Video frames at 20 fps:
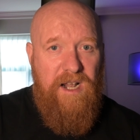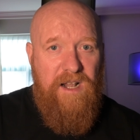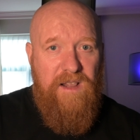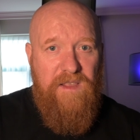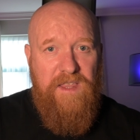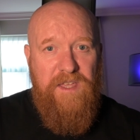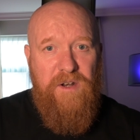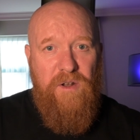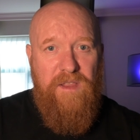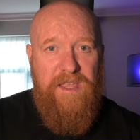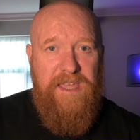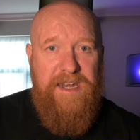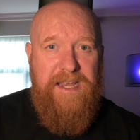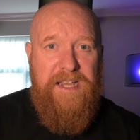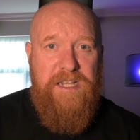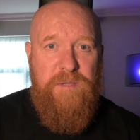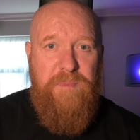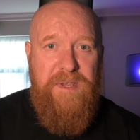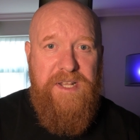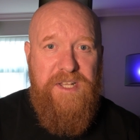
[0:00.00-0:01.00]
little
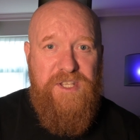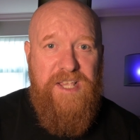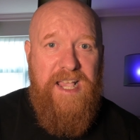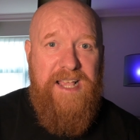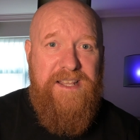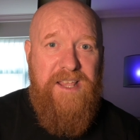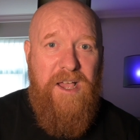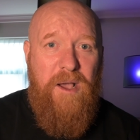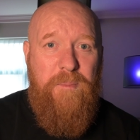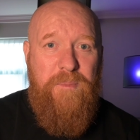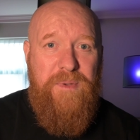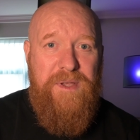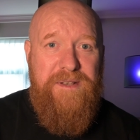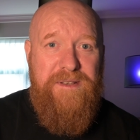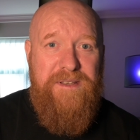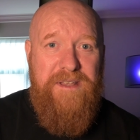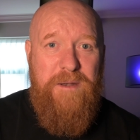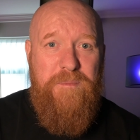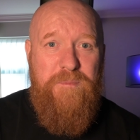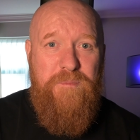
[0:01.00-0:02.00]
areas being set up
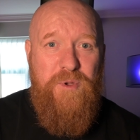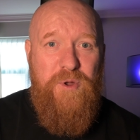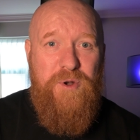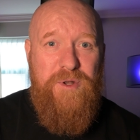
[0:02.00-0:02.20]
and put